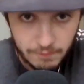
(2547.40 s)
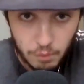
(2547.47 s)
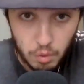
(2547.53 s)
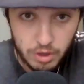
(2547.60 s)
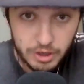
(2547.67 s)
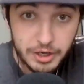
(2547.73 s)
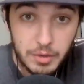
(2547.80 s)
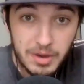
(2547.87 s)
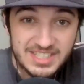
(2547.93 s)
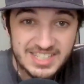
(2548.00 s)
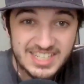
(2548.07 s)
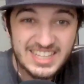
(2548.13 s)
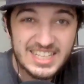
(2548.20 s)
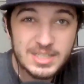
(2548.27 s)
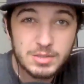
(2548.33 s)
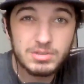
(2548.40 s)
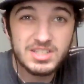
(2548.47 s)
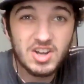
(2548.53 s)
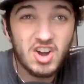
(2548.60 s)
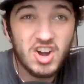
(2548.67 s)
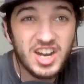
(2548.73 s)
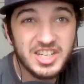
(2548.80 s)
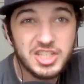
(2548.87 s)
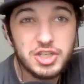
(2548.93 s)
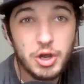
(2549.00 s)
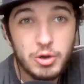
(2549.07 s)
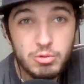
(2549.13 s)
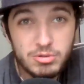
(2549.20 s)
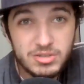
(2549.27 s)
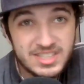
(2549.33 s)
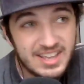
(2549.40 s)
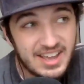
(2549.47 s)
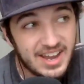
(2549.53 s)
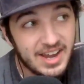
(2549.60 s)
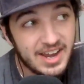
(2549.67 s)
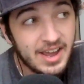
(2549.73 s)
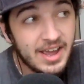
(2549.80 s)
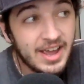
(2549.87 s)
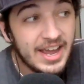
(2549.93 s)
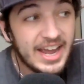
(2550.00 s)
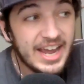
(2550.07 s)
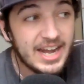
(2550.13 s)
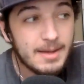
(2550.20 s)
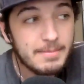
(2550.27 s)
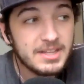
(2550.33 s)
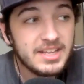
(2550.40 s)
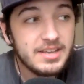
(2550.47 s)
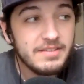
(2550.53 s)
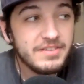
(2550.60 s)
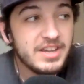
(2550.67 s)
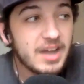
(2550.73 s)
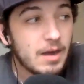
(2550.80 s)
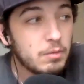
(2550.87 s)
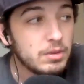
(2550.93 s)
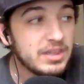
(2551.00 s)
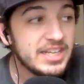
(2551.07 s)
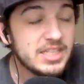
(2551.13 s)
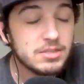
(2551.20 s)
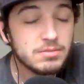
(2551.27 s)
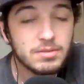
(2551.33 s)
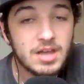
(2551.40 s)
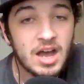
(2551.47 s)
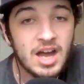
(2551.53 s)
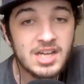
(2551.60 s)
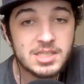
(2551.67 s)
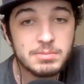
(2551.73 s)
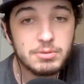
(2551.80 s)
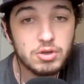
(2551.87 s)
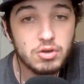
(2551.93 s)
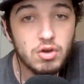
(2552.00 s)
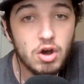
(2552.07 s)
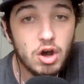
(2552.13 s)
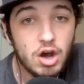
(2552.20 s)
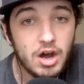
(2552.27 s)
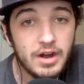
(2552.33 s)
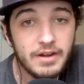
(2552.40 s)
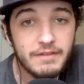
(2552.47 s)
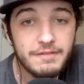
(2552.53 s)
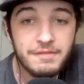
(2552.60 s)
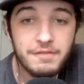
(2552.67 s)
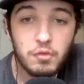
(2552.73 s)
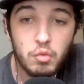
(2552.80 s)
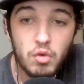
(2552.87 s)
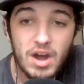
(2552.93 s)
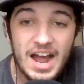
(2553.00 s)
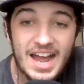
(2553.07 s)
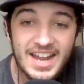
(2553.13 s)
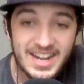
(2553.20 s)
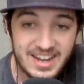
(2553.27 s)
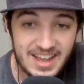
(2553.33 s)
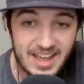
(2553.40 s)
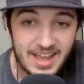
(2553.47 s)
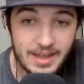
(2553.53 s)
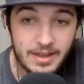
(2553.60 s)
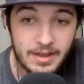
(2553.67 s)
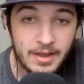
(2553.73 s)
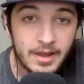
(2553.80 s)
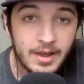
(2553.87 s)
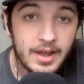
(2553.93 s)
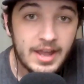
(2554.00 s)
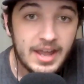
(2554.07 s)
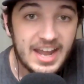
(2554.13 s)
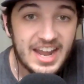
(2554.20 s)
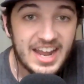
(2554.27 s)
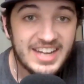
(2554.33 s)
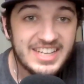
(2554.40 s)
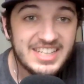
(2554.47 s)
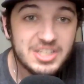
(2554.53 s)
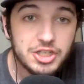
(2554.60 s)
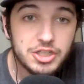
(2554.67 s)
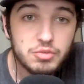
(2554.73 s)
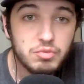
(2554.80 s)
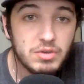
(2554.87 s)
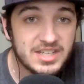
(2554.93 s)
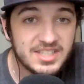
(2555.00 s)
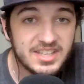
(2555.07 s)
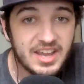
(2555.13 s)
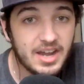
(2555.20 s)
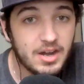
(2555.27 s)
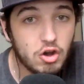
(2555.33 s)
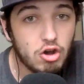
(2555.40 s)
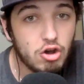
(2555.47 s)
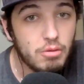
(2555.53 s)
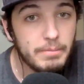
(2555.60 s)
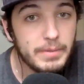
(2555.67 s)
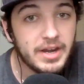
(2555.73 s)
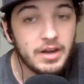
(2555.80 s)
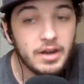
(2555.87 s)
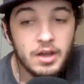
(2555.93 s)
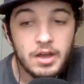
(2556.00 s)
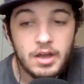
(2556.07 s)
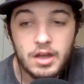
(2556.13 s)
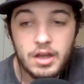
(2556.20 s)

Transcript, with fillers: for USC. This was on Tuesday, and I believe he got released from the hospital on Friday, and he's just resting at home. And